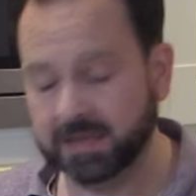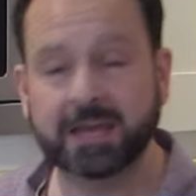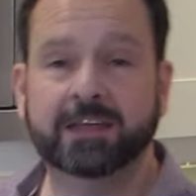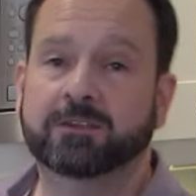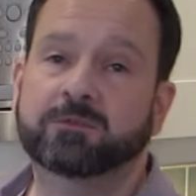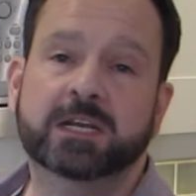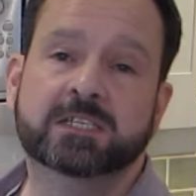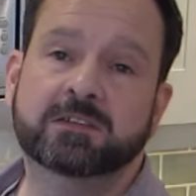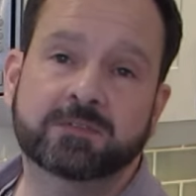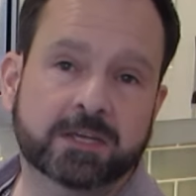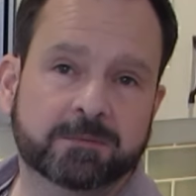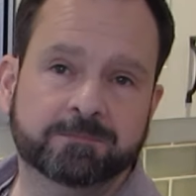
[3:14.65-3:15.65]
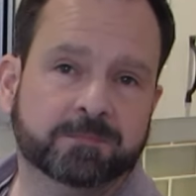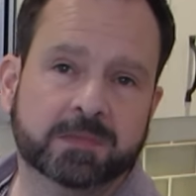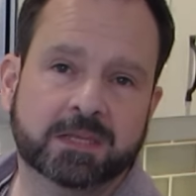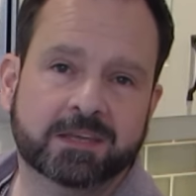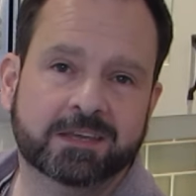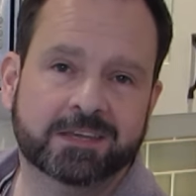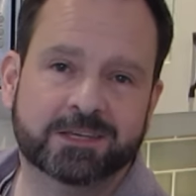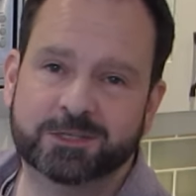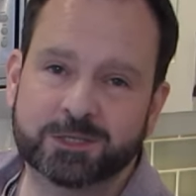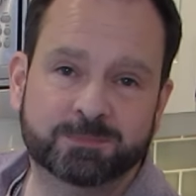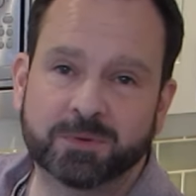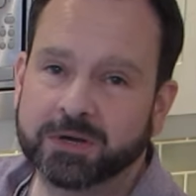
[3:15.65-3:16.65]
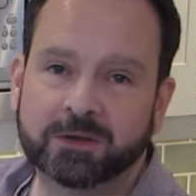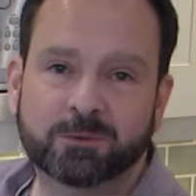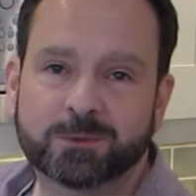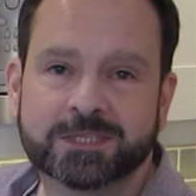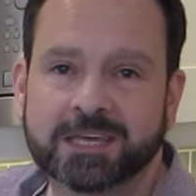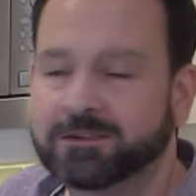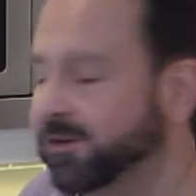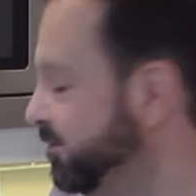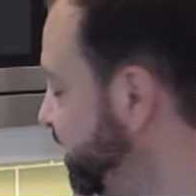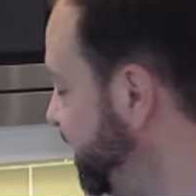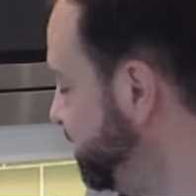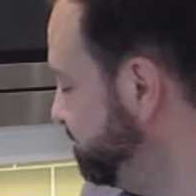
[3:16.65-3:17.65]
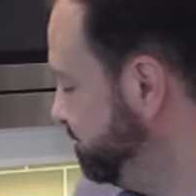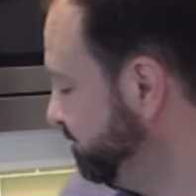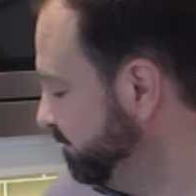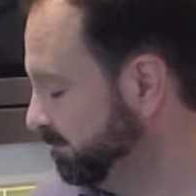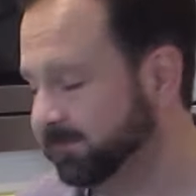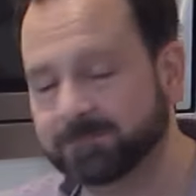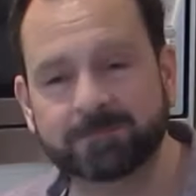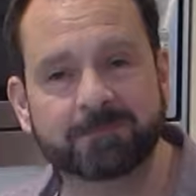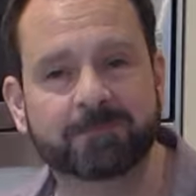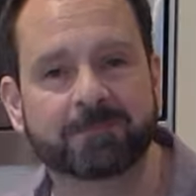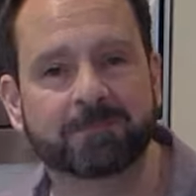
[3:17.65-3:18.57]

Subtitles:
and the rest of it is just putting it all together over there.